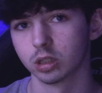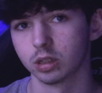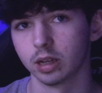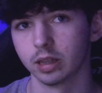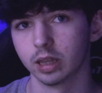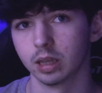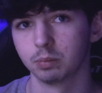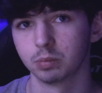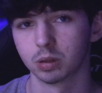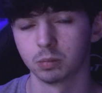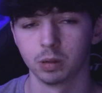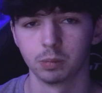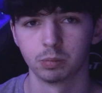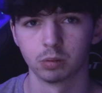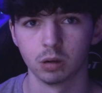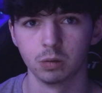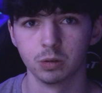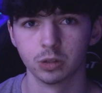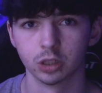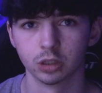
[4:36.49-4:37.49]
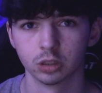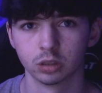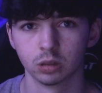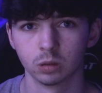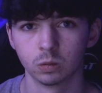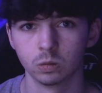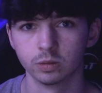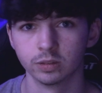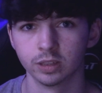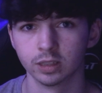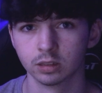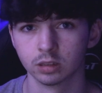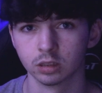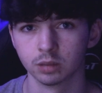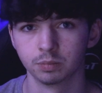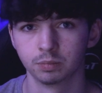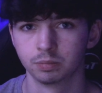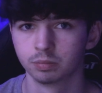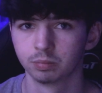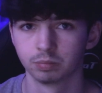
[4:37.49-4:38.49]
and then Premiere Pro is just equivalent to
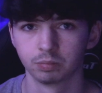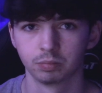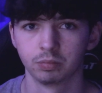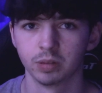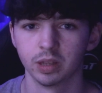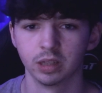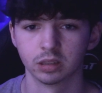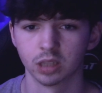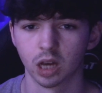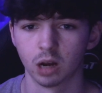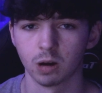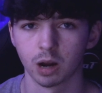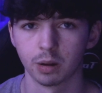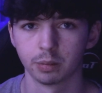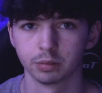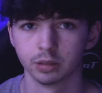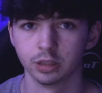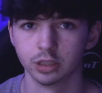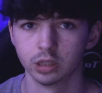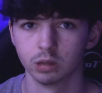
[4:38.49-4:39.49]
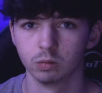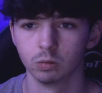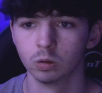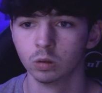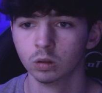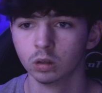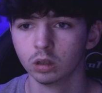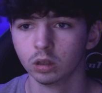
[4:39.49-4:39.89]
the entire app in general.